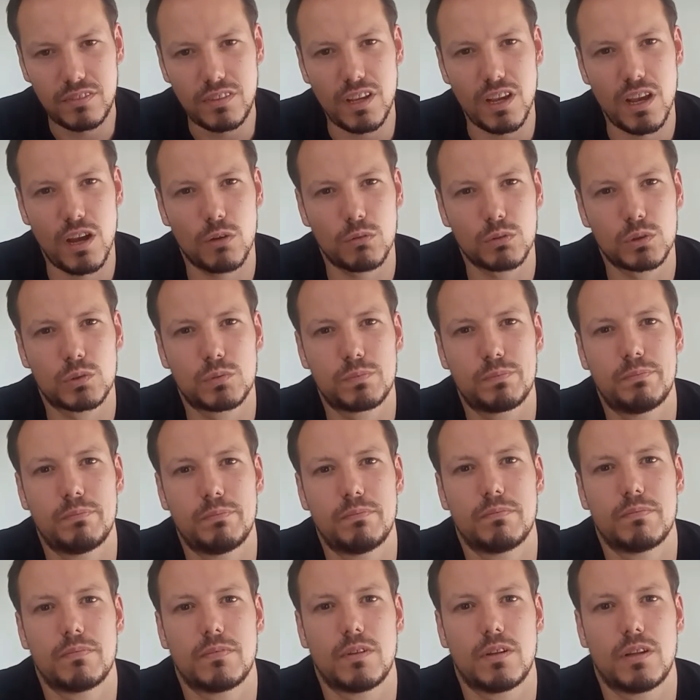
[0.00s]
I was
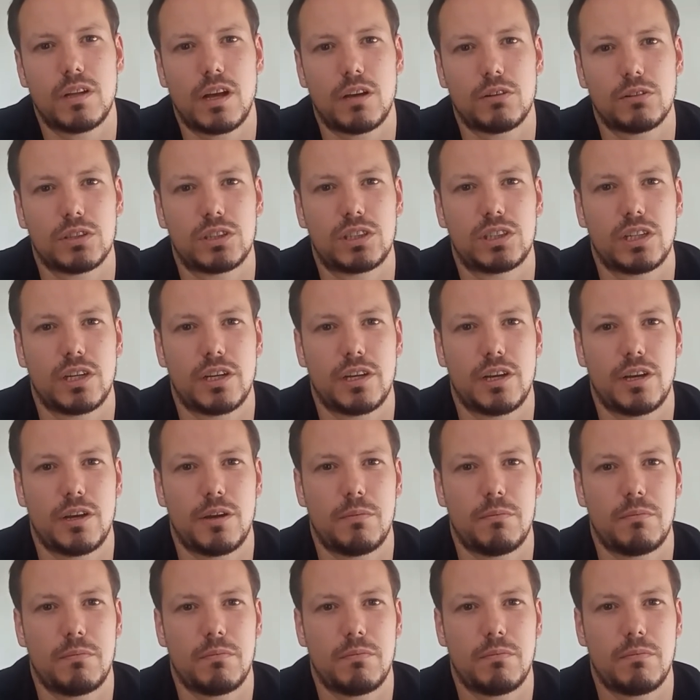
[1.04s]

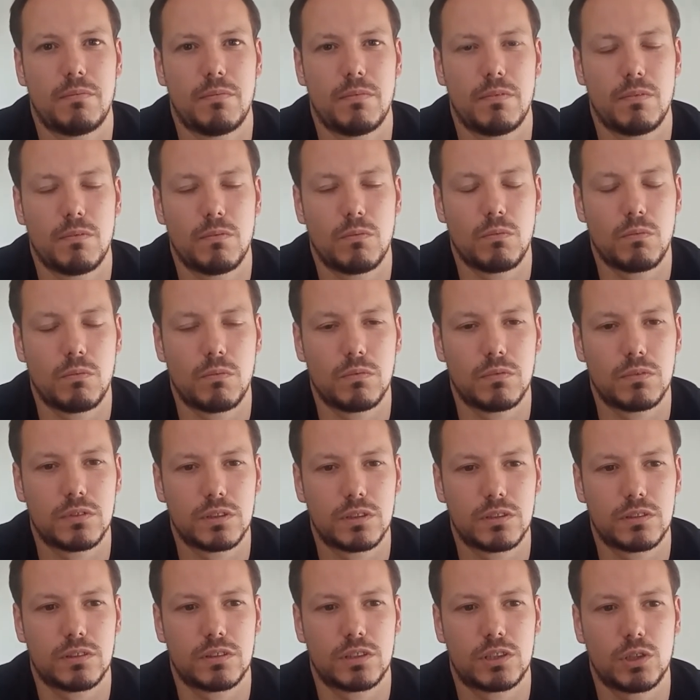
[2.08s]
sort
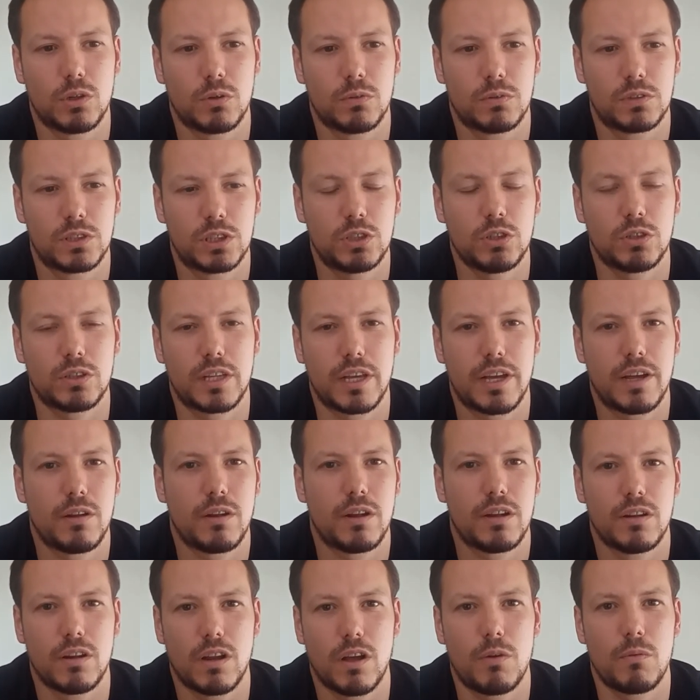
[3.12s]
of stood
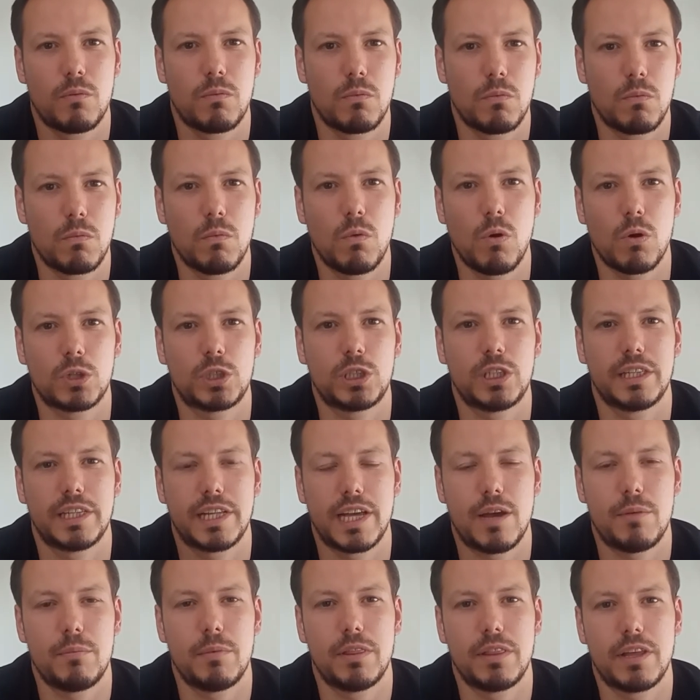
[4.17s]
there like watching
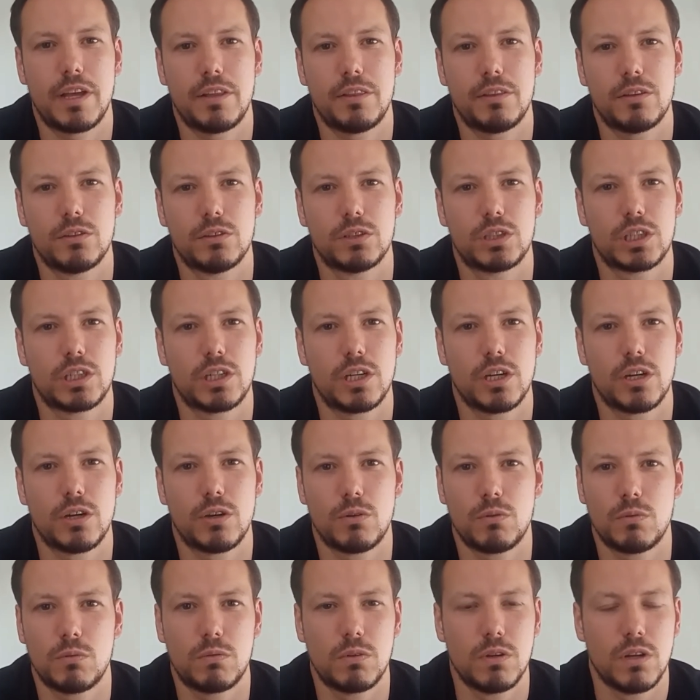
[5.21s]
them, and then there was a
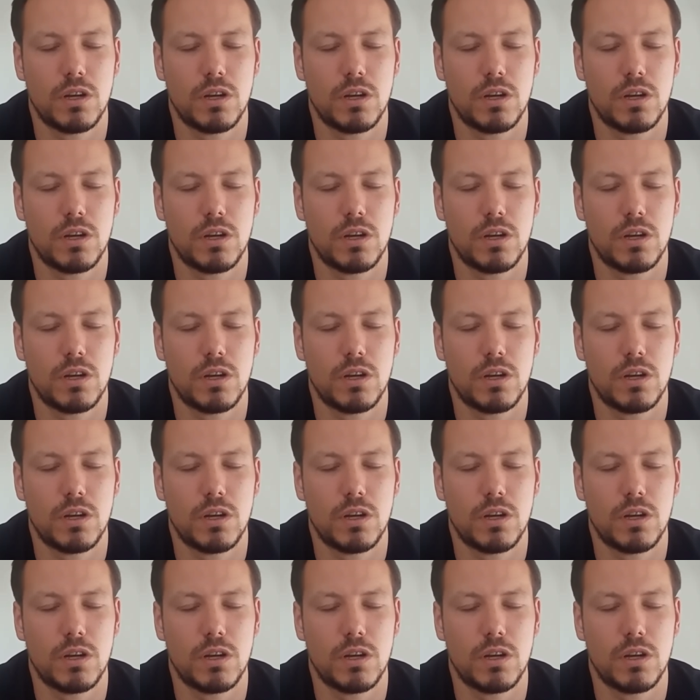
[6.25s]
girl